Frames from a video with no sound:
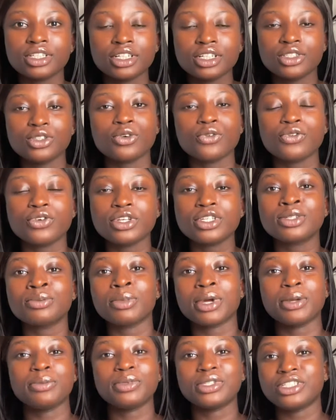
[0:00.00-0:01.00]
your face
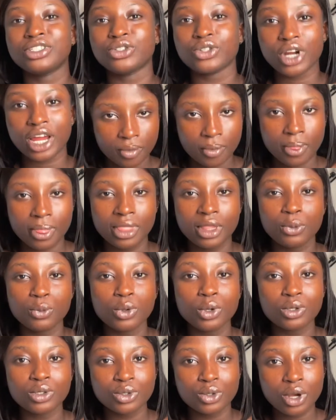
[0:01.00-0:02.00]
might be dry. We
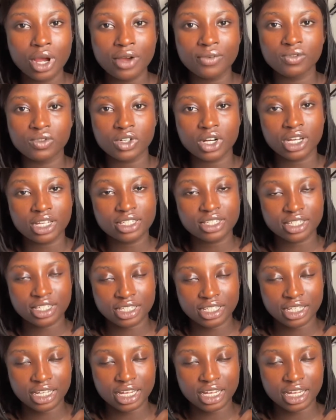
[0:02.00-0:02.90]
also have dry skin,